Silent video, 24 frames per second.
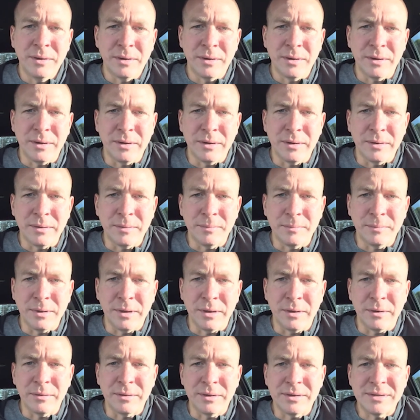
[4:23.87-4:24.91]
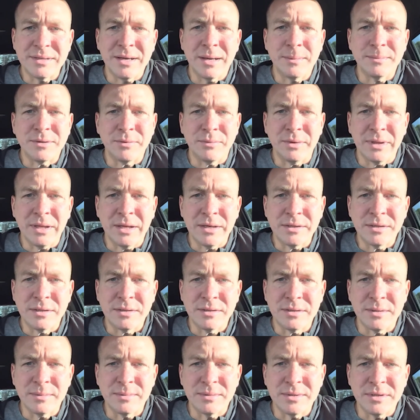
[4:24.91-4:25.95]
um, you know the types of
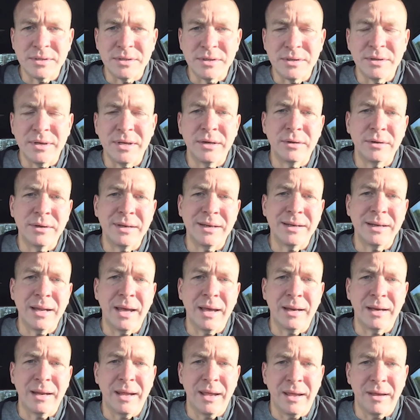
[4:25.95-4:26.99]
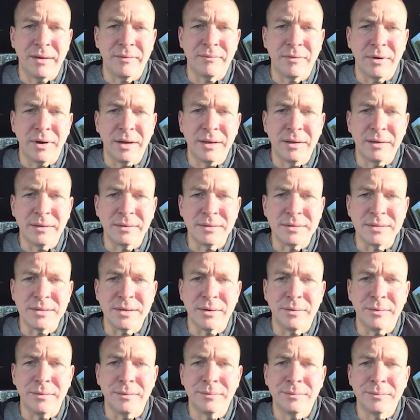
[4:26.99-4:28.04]
relationships that you did or did not have right and
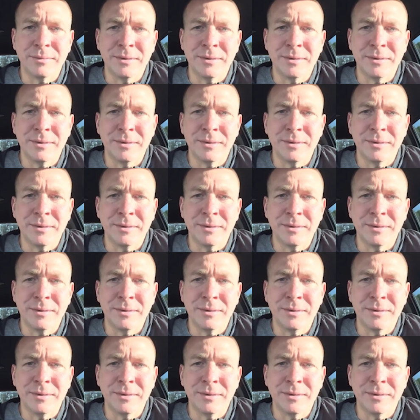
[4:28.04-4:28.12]
so